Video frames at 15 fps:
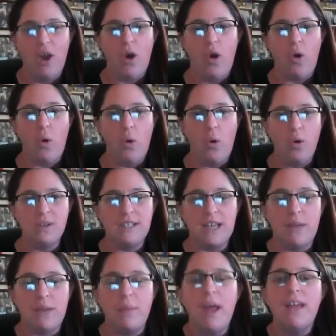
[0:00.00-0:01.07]

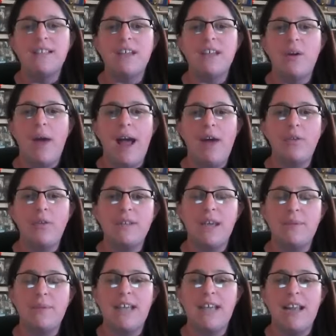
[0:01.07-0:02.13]
Awesome. So Al,
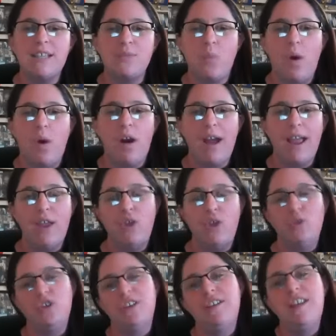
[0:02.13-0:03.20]
come and tell us why
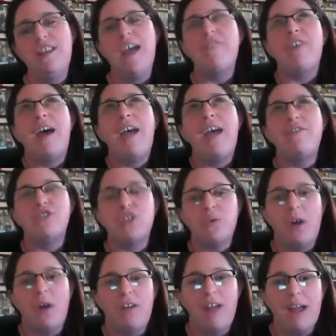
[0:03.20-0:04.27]
you should never, ever
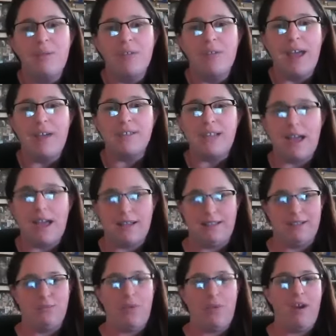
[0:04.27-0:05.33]
do RA without SAS.
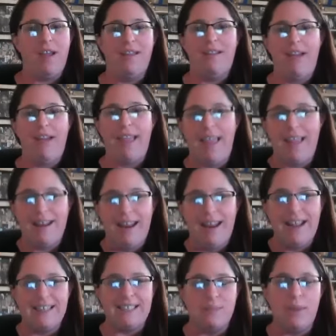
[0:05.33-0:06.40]
Why, like, it
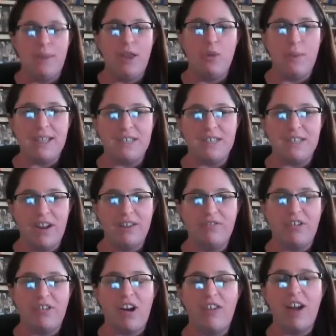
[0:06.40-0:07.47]
needs to be your best friend
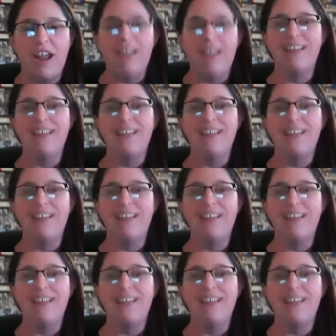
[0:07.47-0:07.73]
for RA.